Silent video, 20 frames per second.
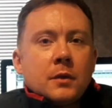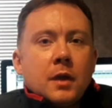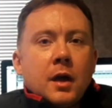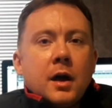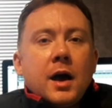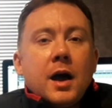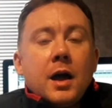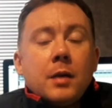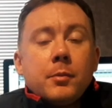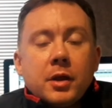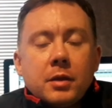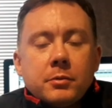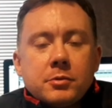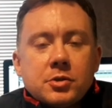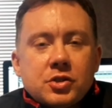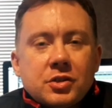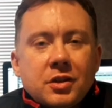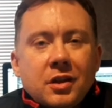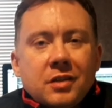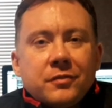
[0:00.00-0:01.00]
Hi, my name is
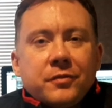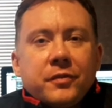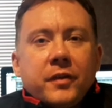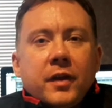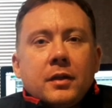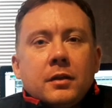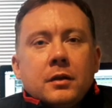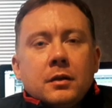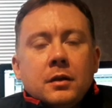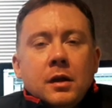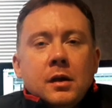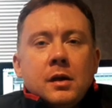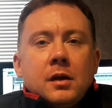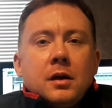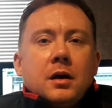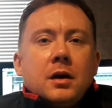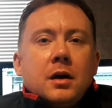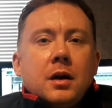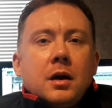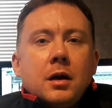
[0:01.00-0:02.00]
Phelan.
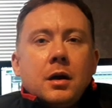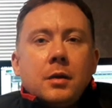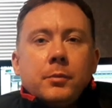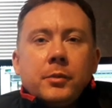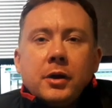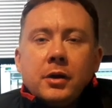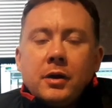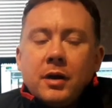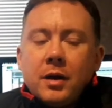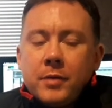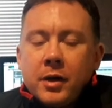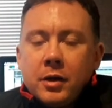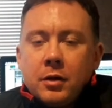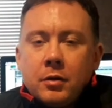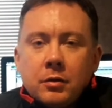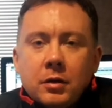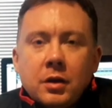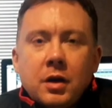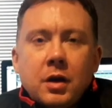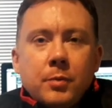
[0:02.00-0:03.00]
I'm here at my
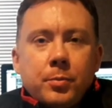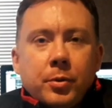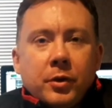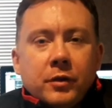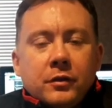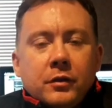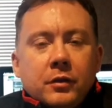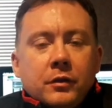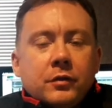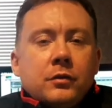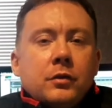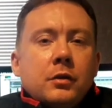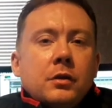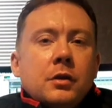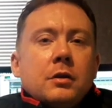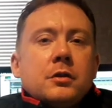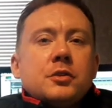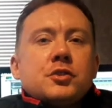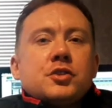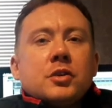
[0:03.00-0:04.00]
own personal studio
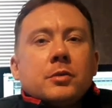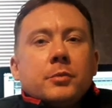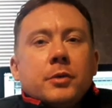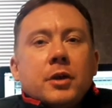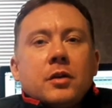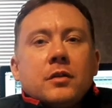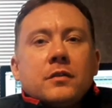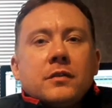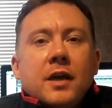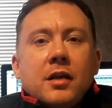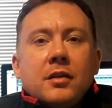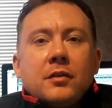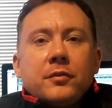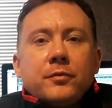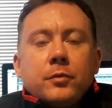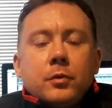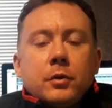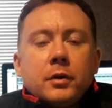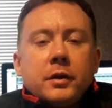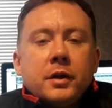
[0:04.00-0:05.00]
in Sherman Oaks,
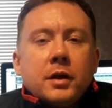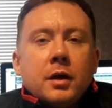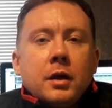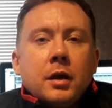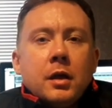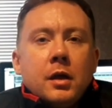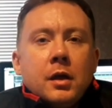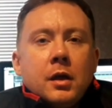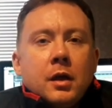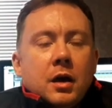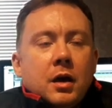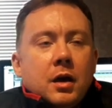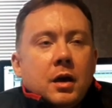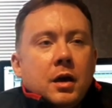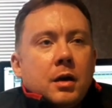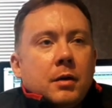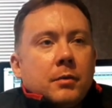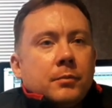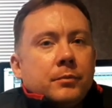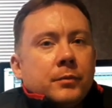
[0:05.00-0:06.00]
California,
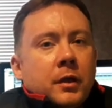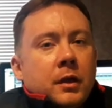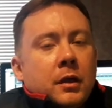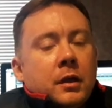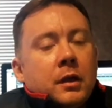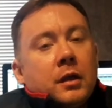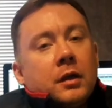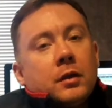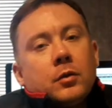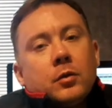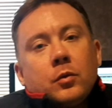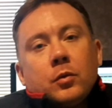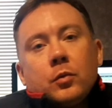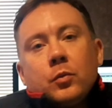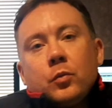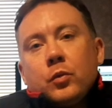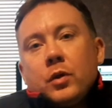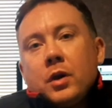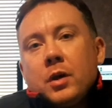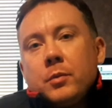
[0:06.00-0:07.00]

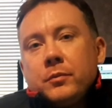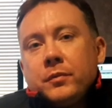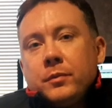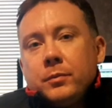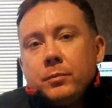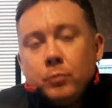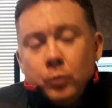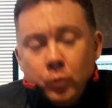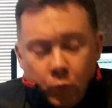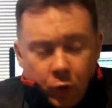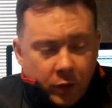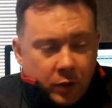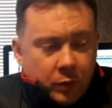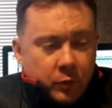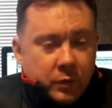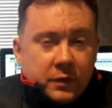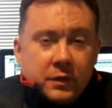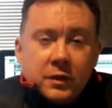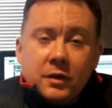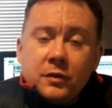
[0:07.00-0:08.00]
where I'm working
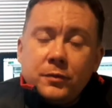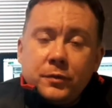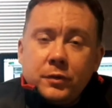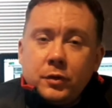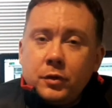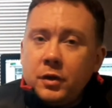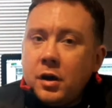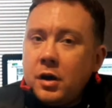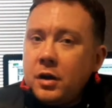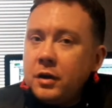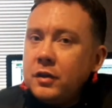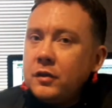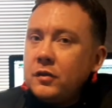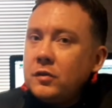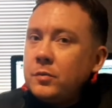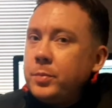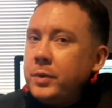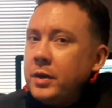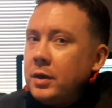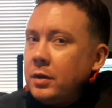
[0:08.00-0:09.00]
with these Fluid Audio
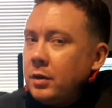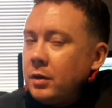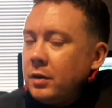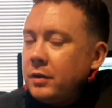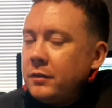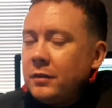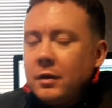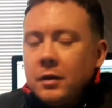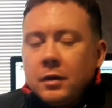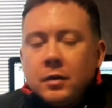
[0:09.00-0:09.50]
speakers.